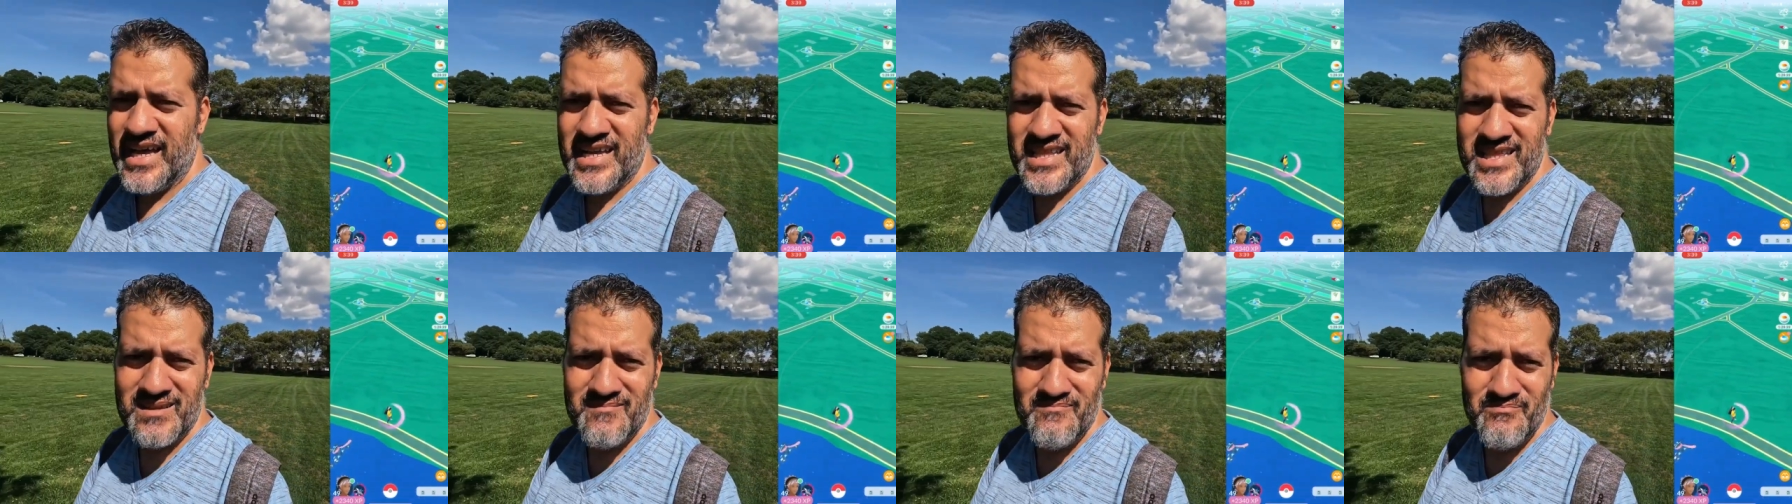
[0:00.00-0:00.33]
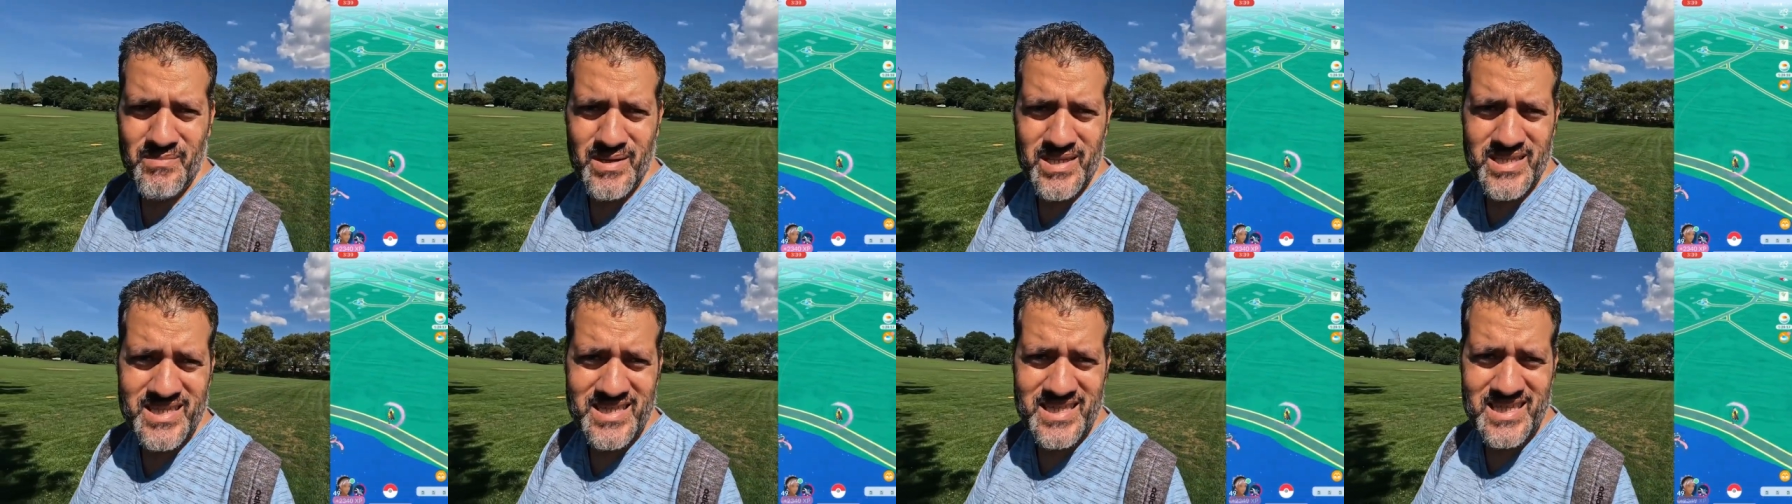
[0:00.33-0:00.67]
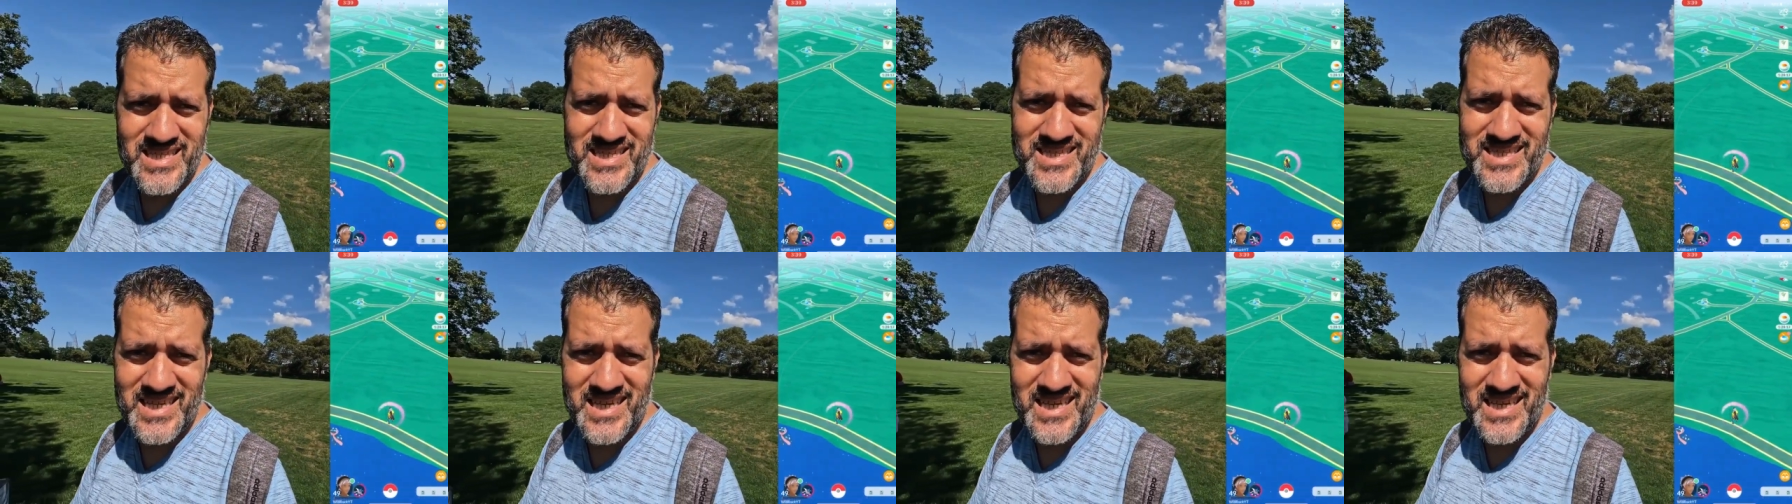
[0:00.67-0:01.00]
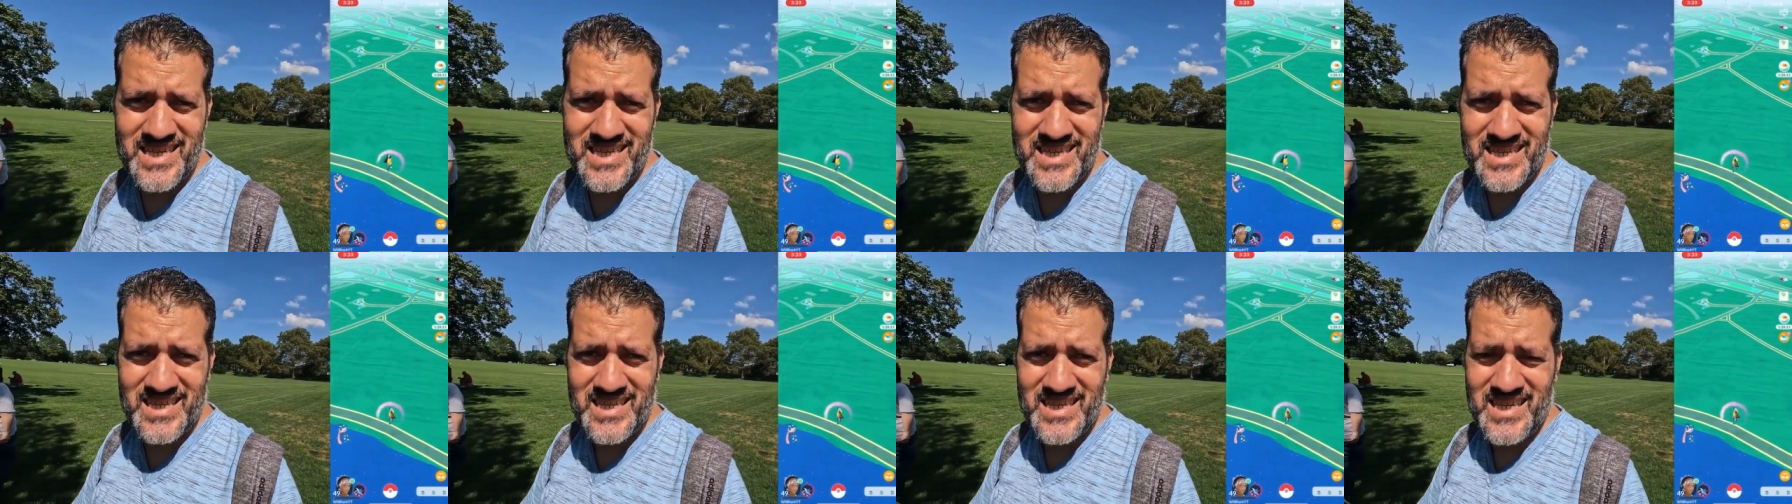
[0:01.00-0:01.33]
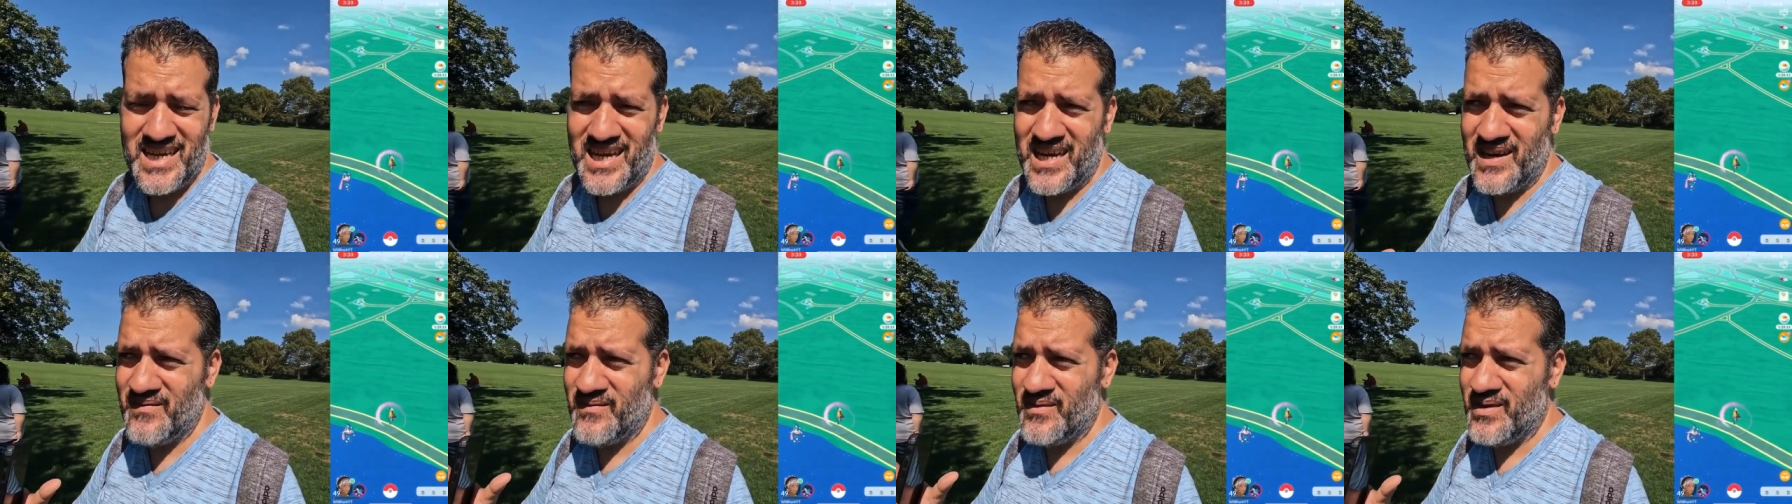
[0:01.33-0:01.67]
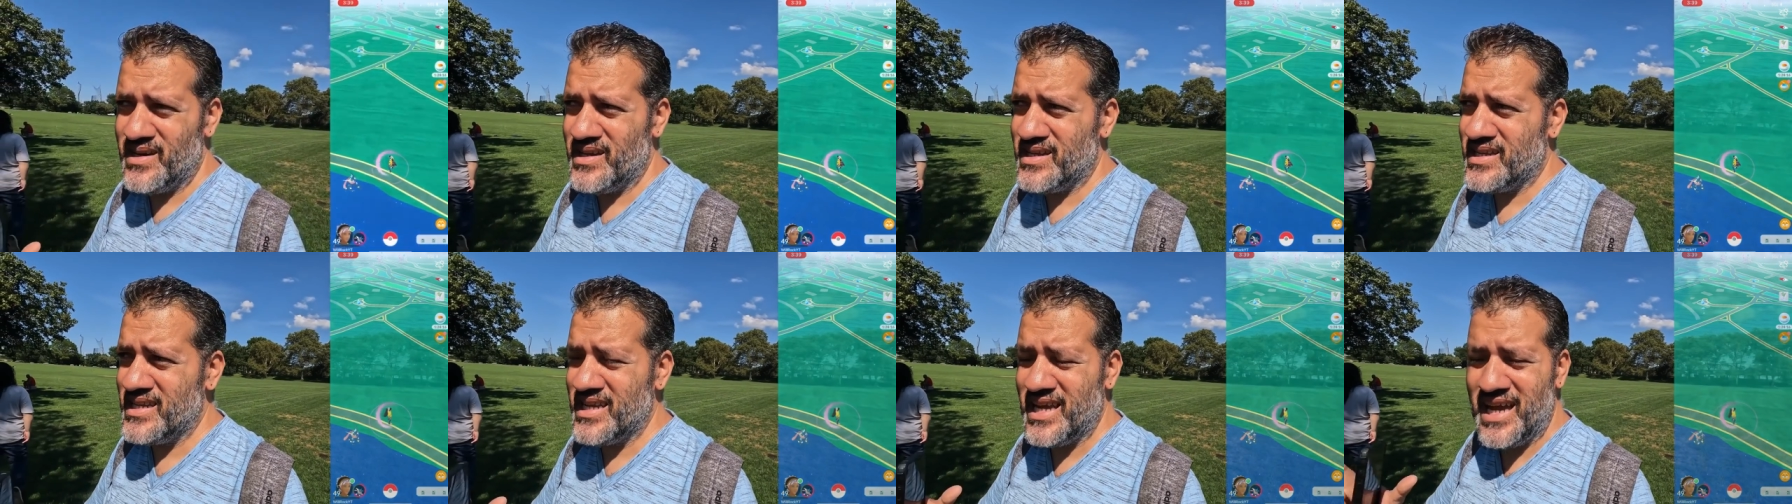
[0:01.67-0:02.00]
And the Mystic ten,
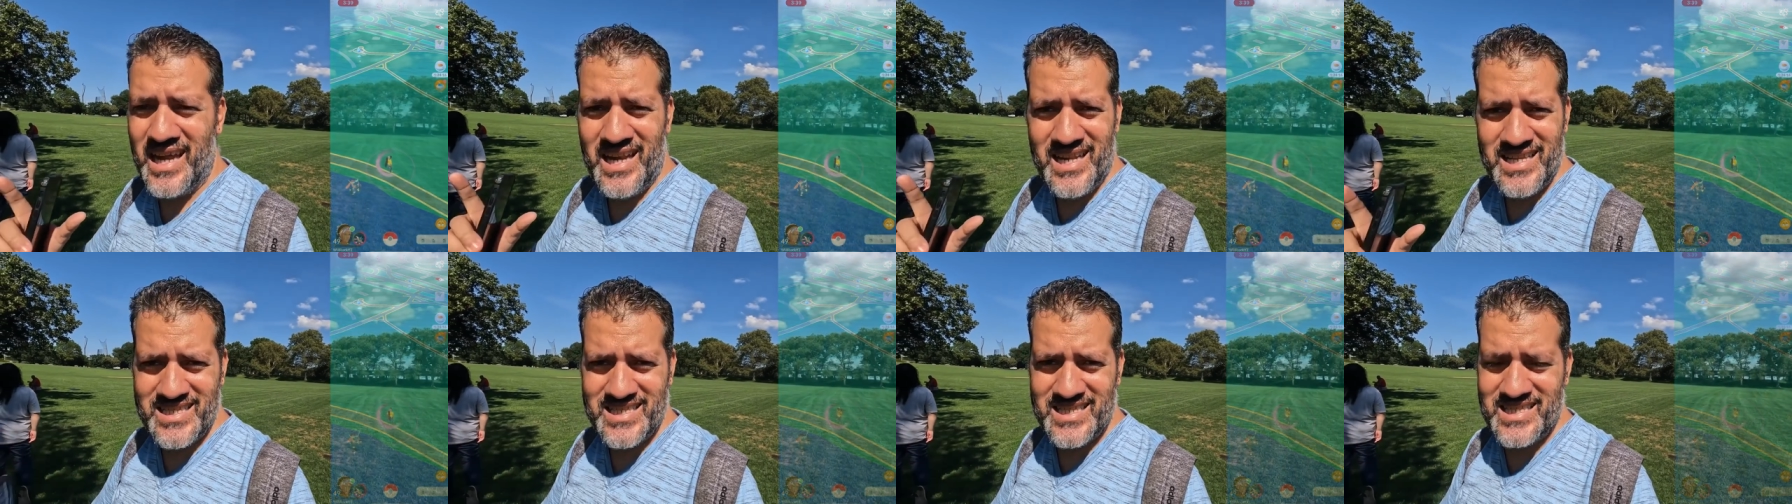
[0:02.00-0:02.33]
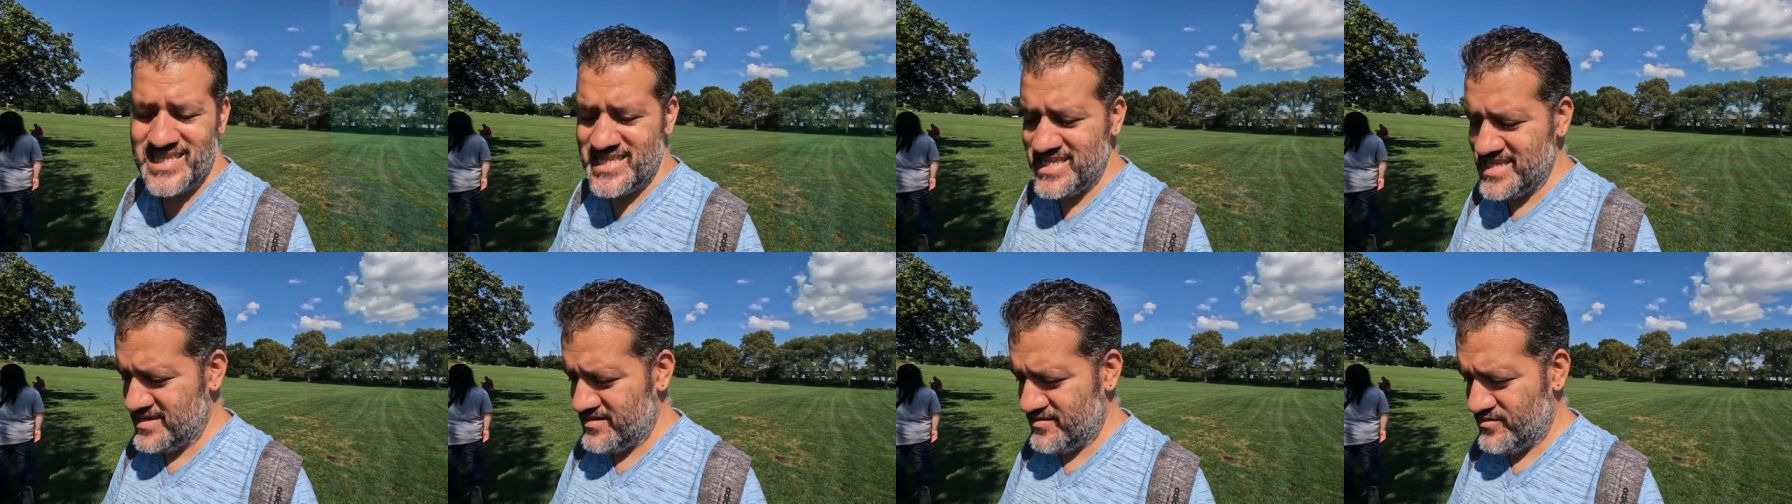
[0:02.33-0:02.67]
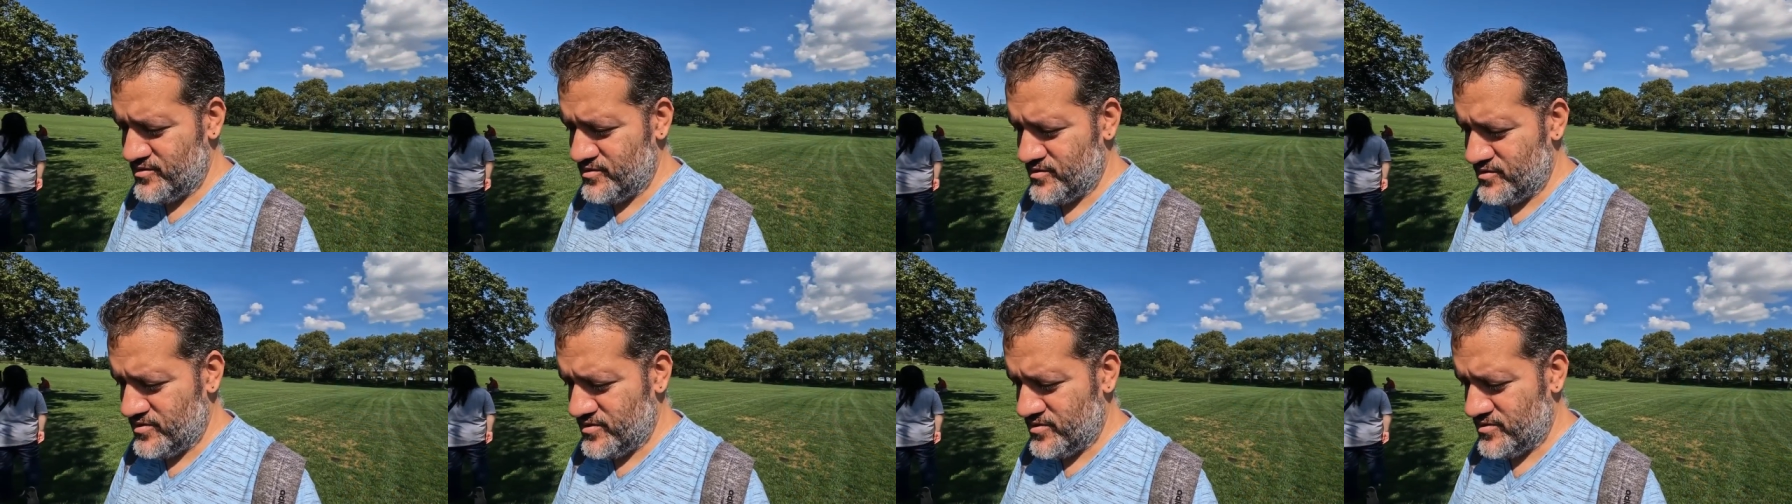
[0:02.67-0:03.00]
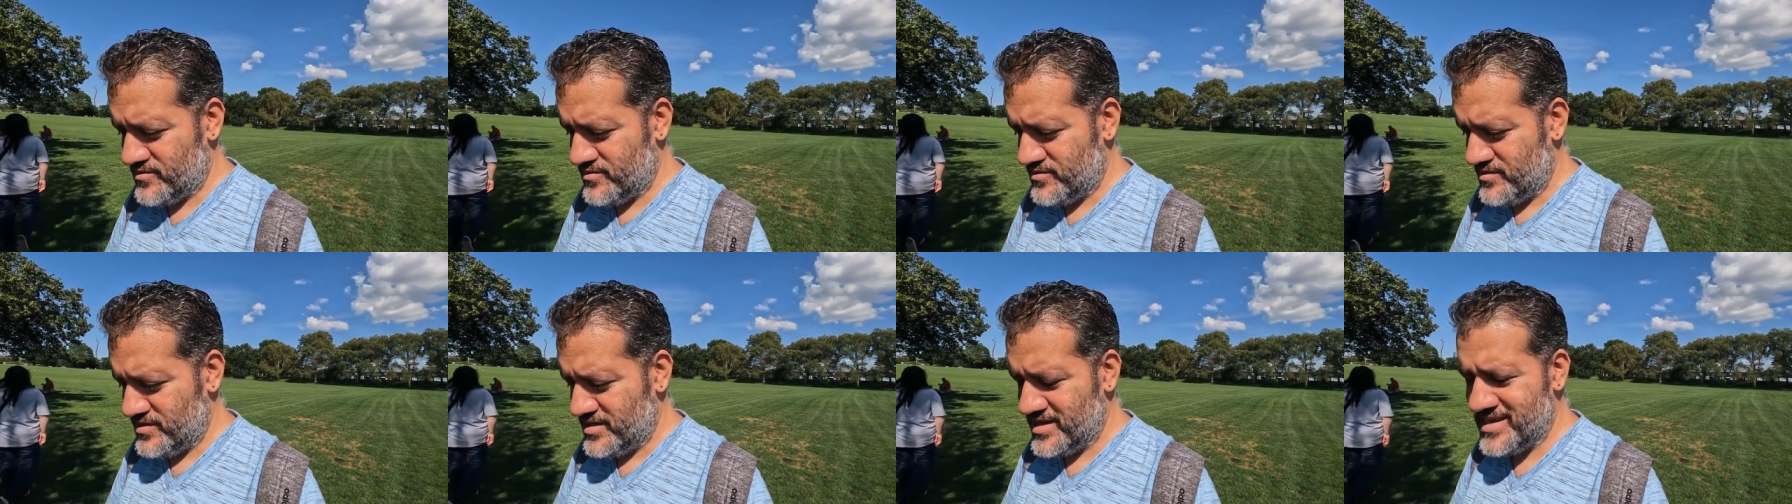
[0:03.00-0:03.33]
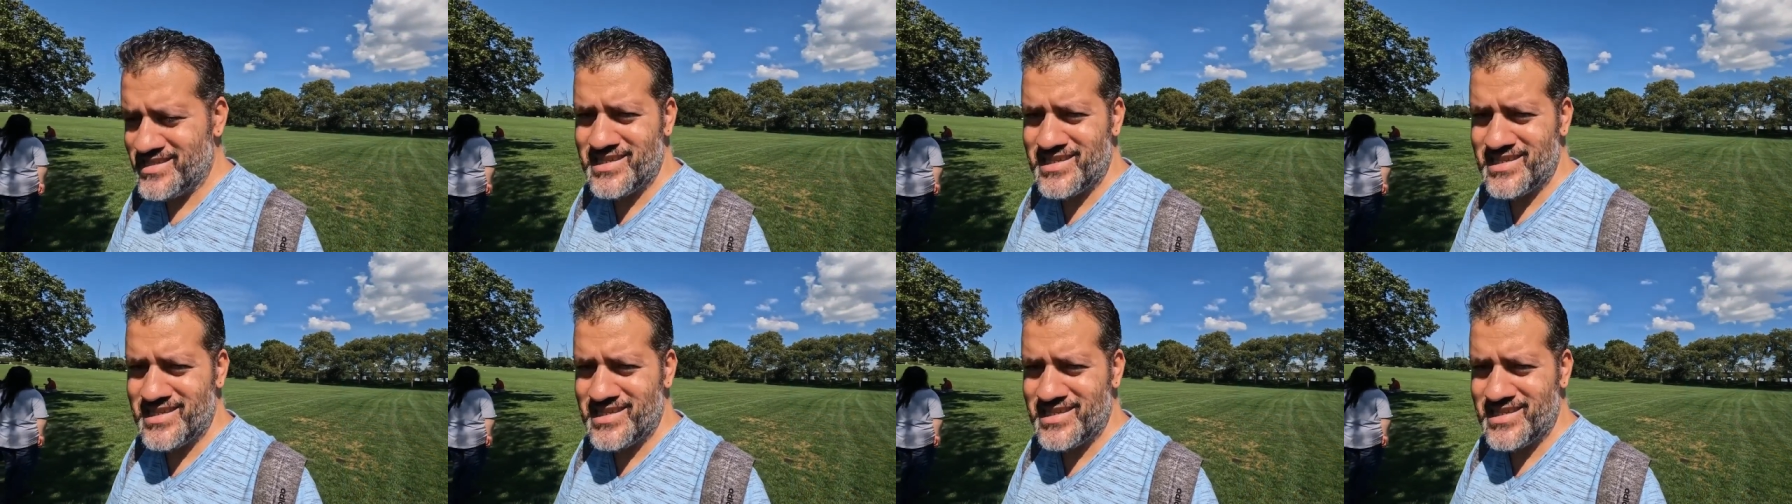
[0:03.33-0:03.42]
ironically, I didn't see it earlier.